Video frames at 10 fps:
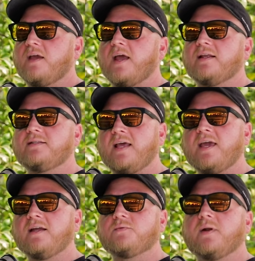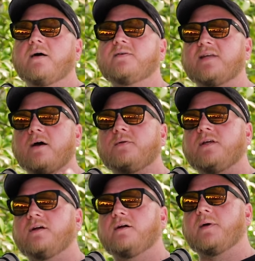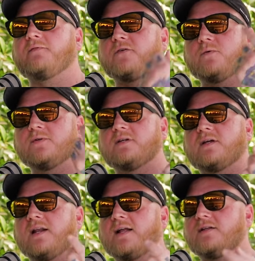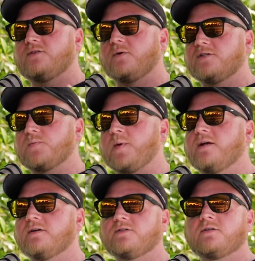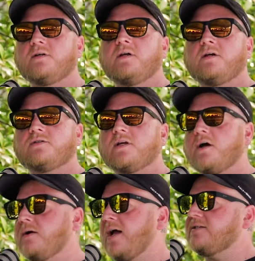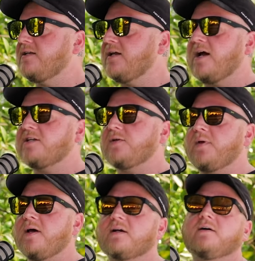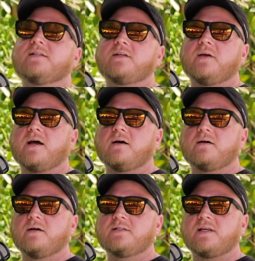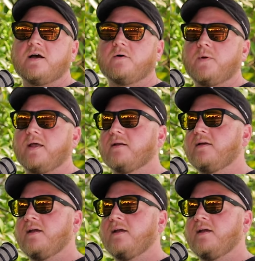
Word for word: And it dinged when I was out here and my phone was connected to our speakers. I was like, oh guys, they did Casabianca. Let's see how let's see how it went.